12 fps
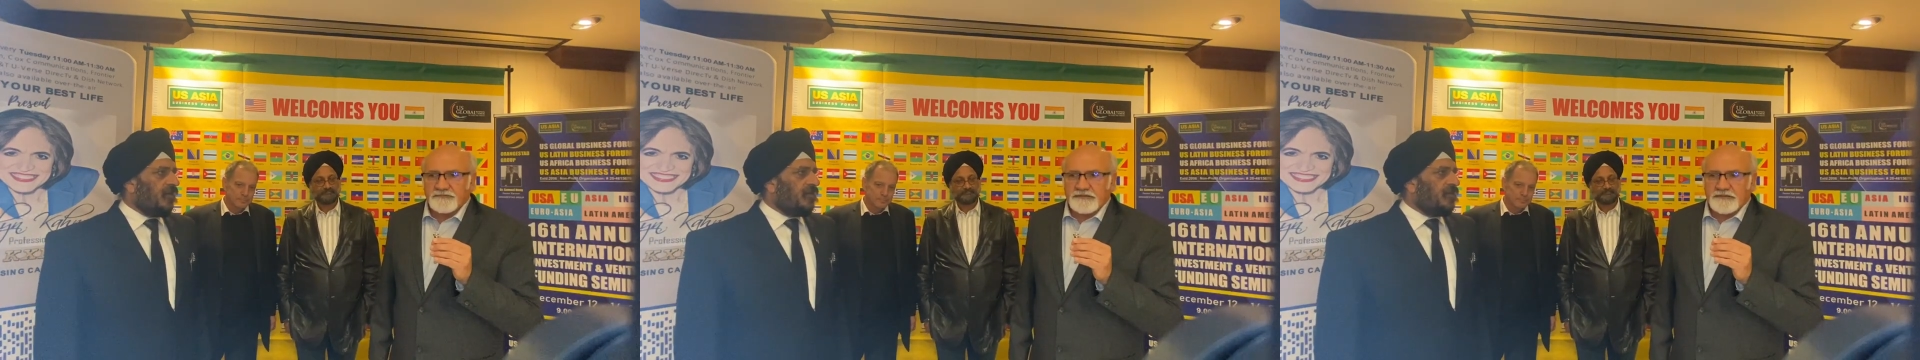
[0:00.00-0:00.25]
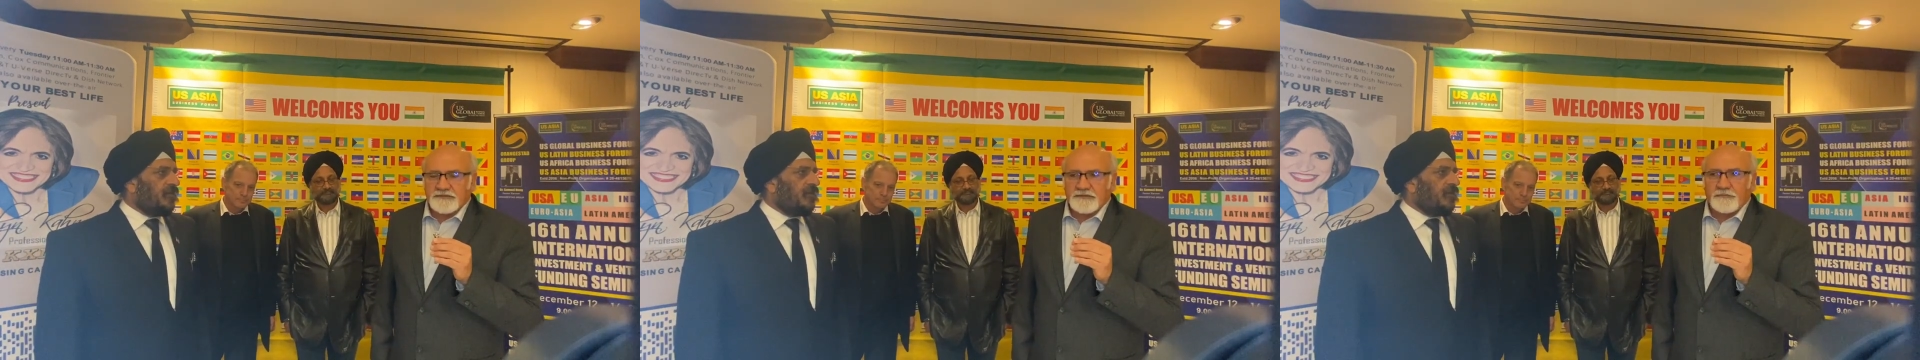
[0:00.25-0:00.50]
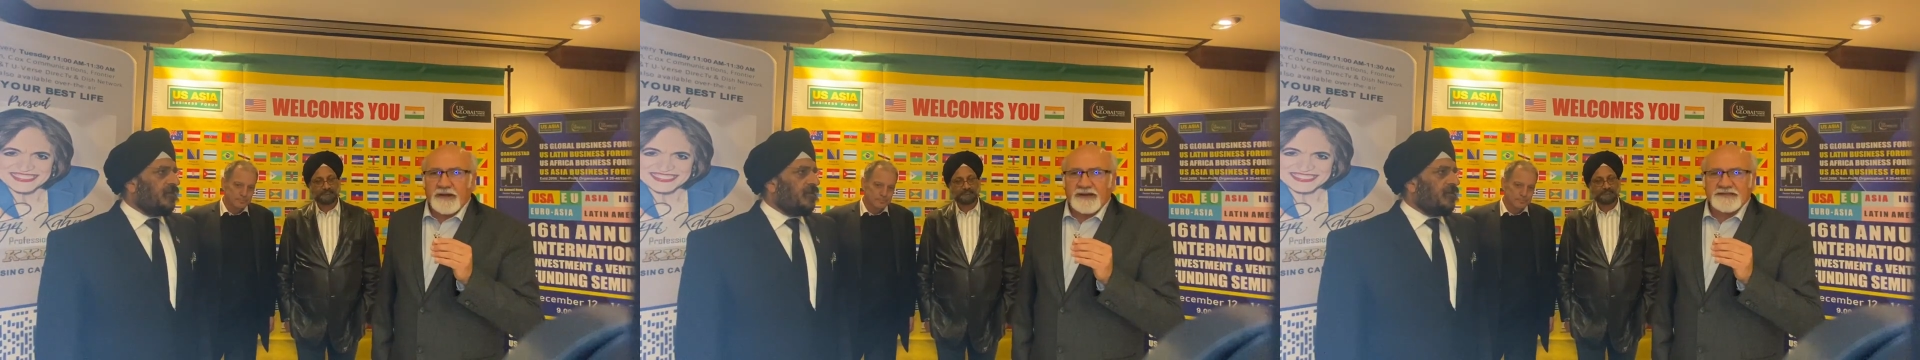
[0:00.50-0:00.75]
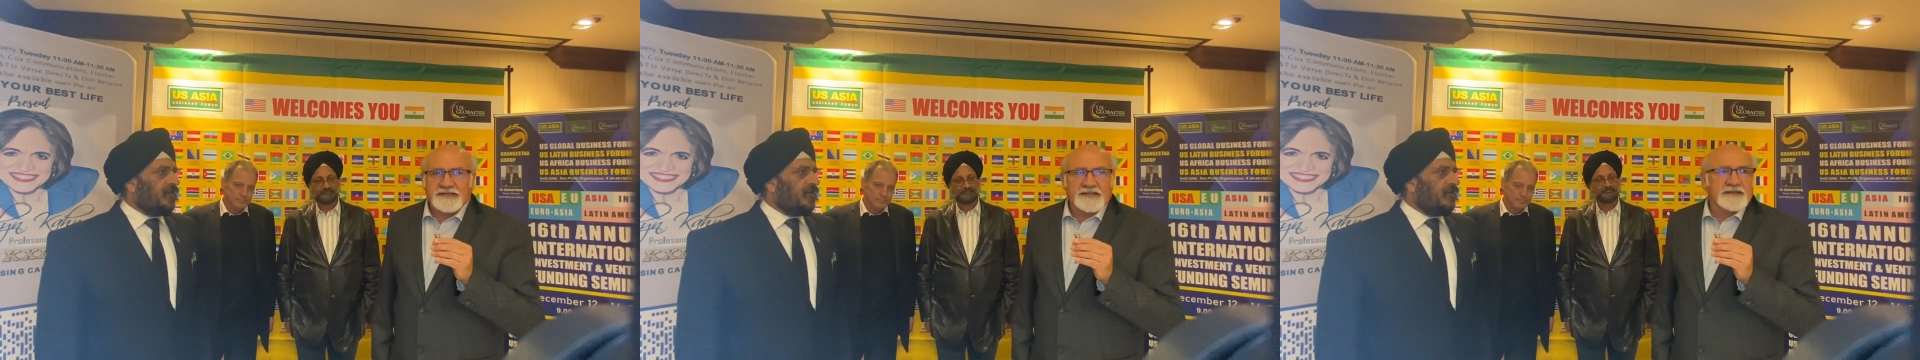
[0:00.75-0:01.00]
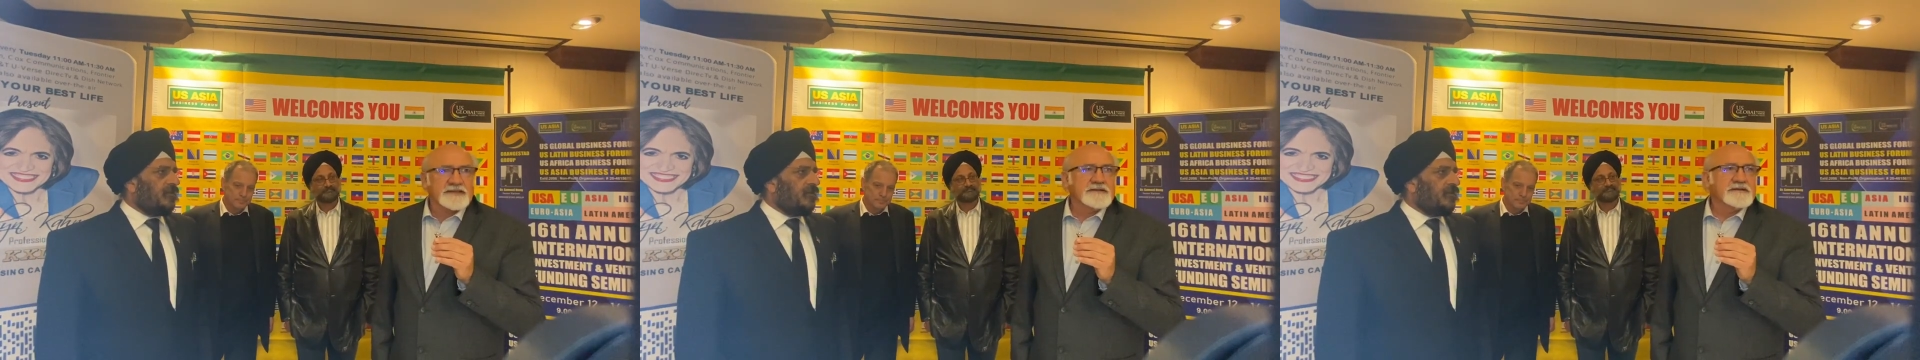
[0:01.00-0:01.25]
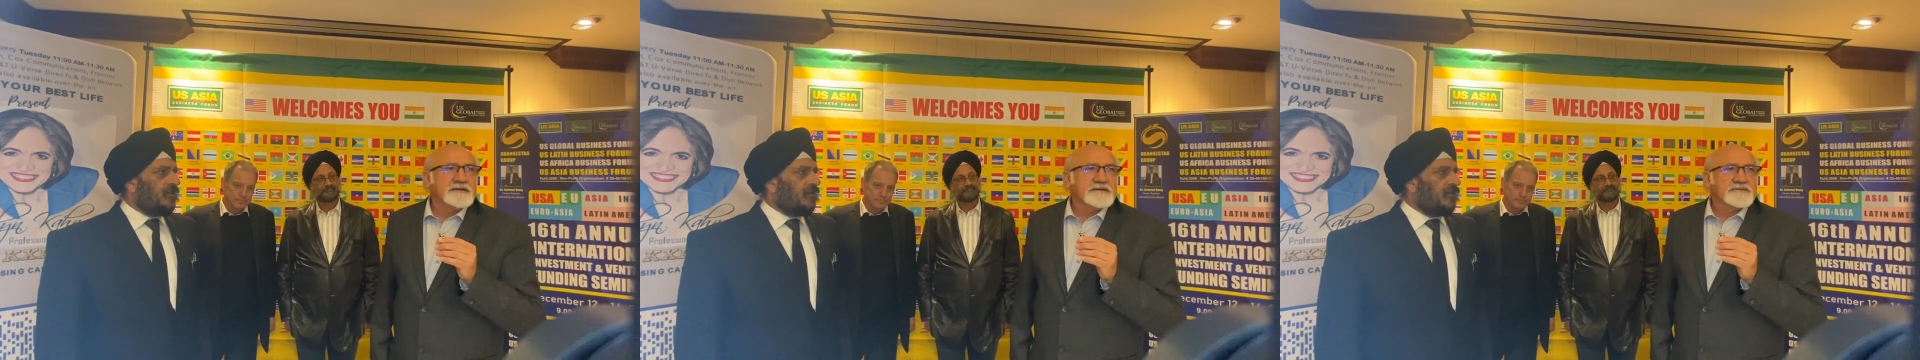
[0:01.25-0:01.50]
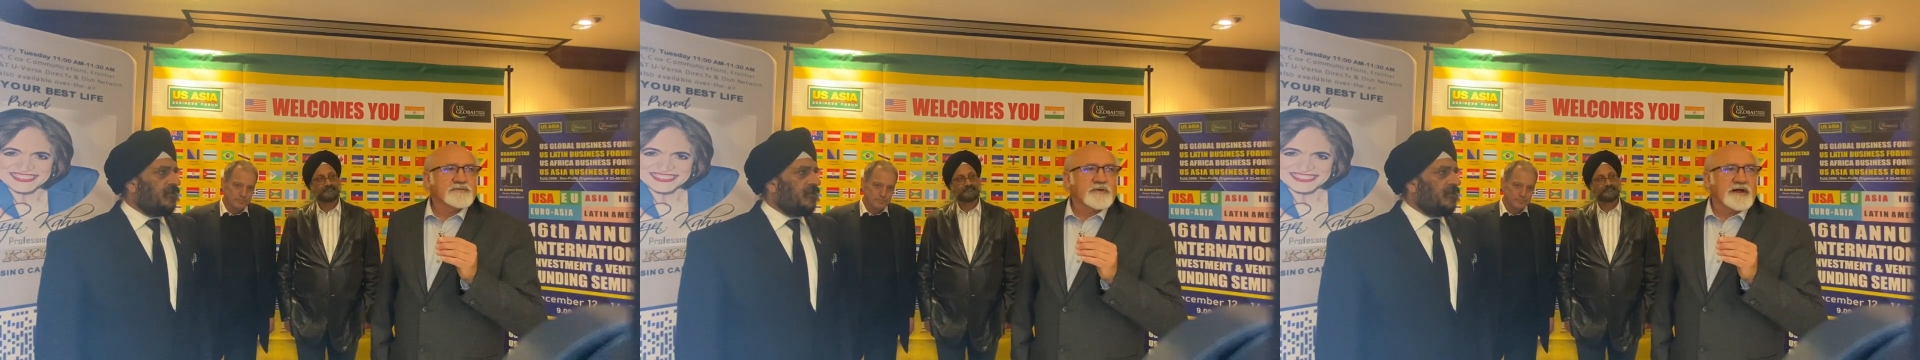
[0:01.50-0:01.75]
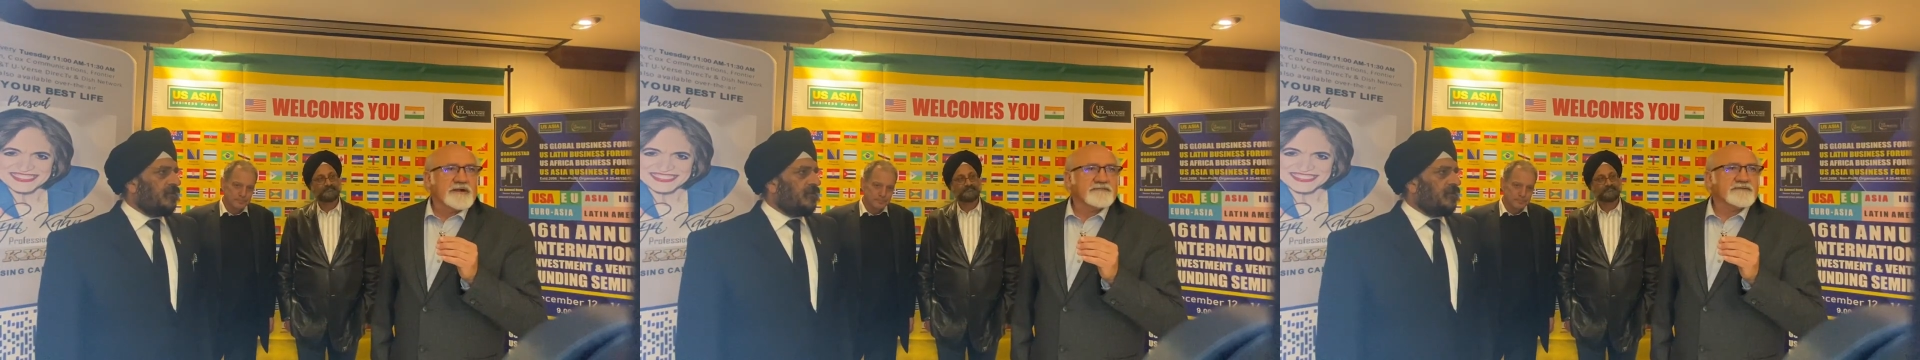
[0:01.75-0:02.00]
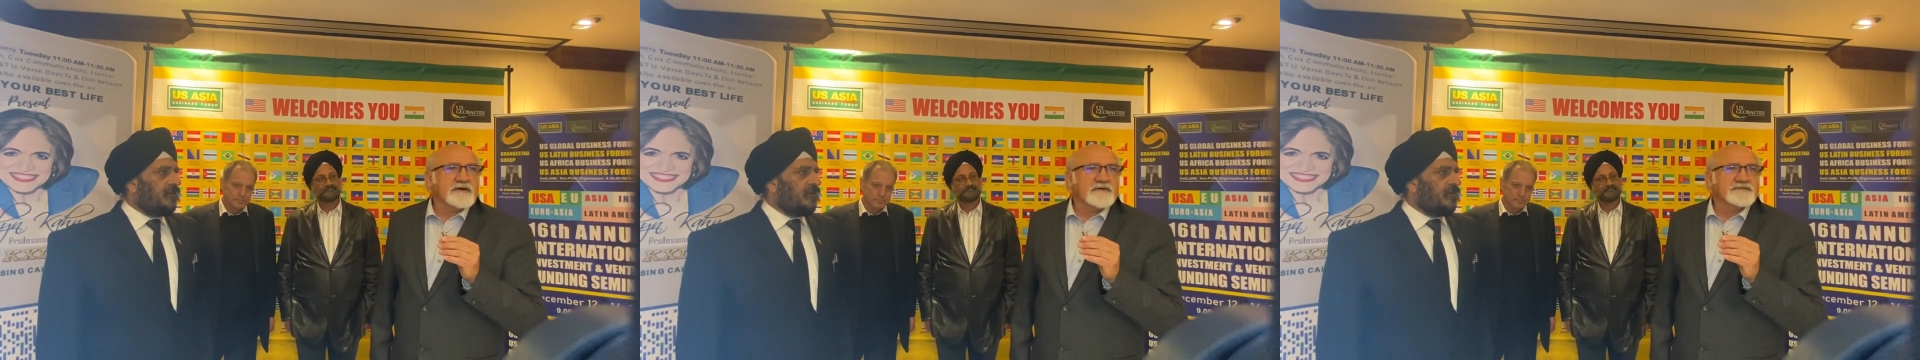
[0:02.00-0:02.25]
Speaker 1: the Monday, 12th of